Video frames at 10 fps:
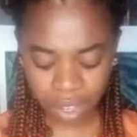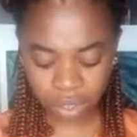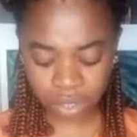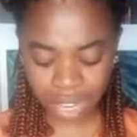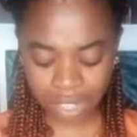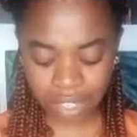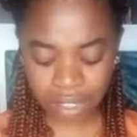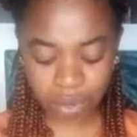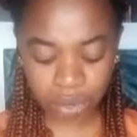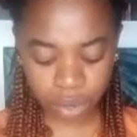to that
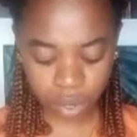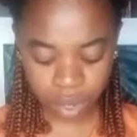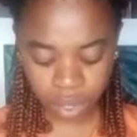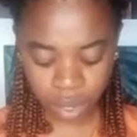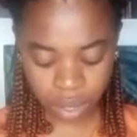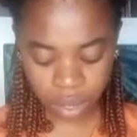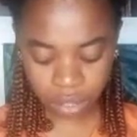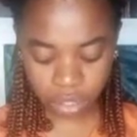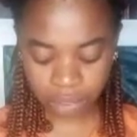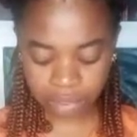smooth
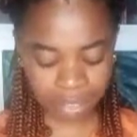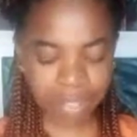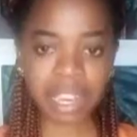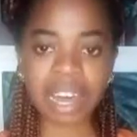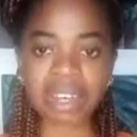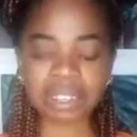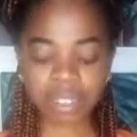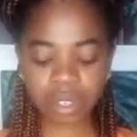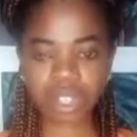surface. It can't.